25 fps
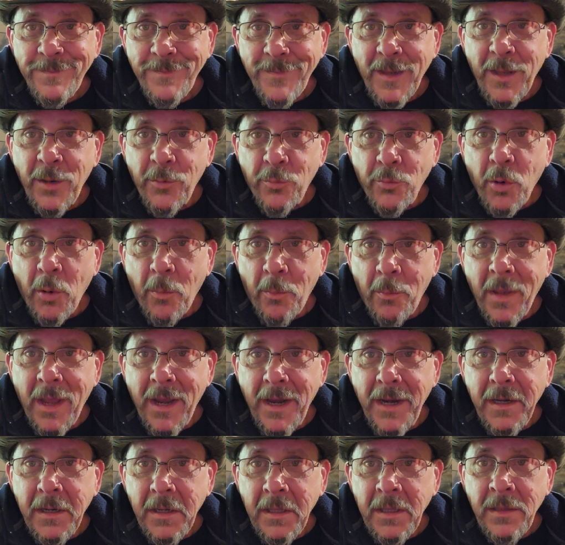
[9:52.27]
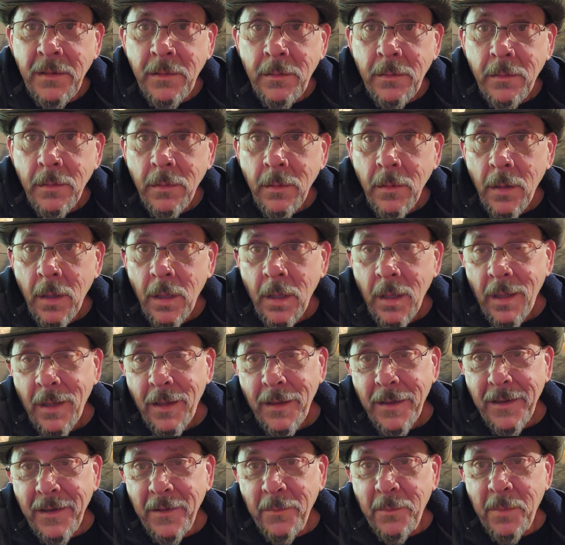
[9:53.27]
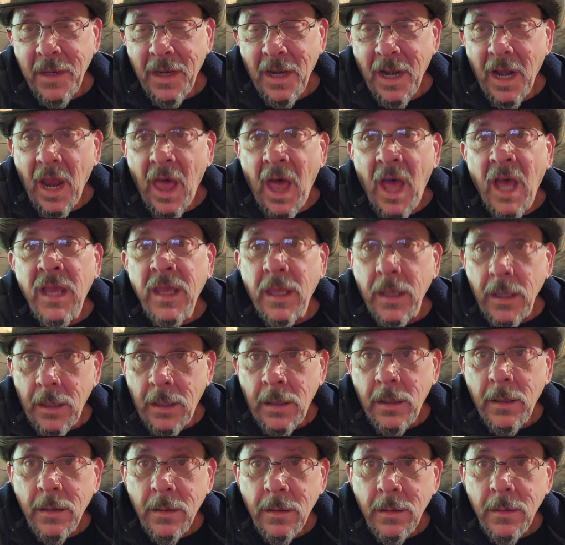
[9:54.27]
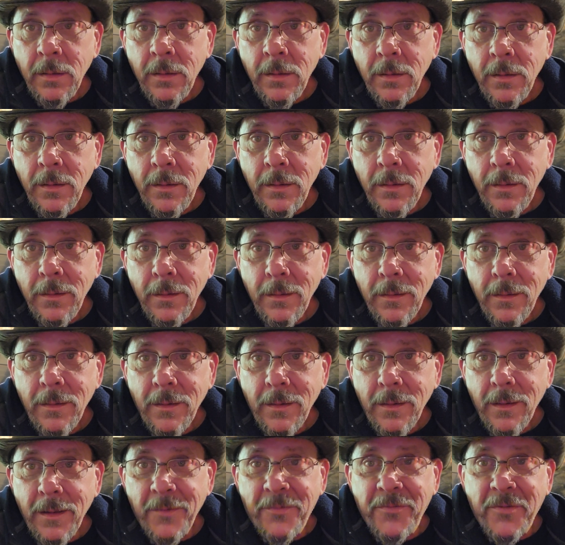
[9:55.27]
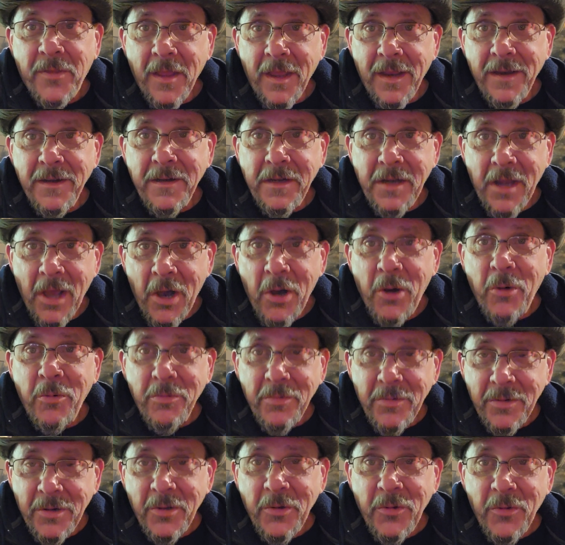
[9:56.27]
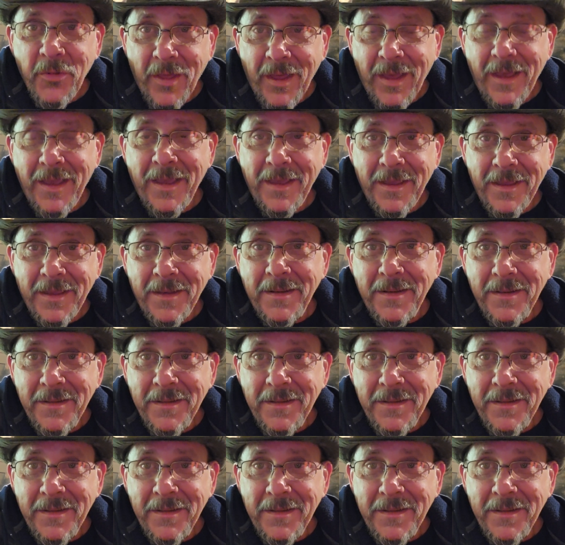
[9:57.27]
In Romania, he'll be lucky if they don't do that.